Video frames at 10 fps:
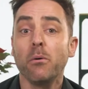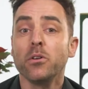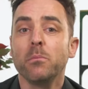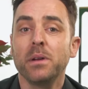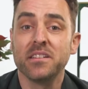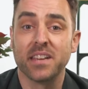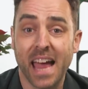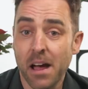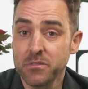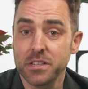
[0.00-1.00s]
while your money's
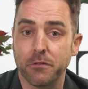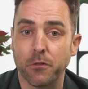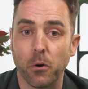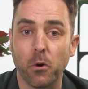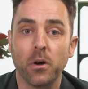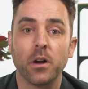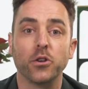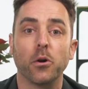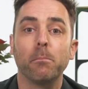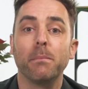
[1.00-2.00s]
accounted for,
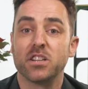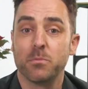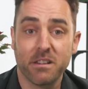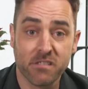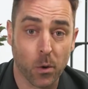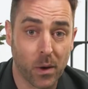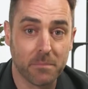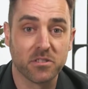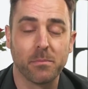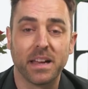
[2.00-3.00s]
you're much better
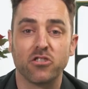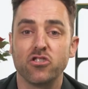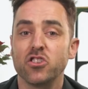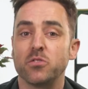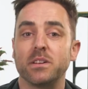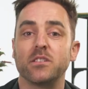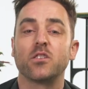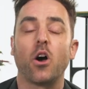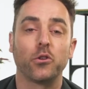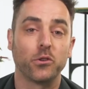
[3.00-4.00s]
equipped to make judgments
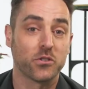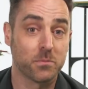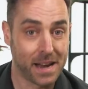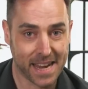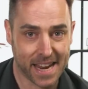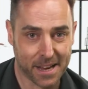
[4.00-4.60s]
on your spending.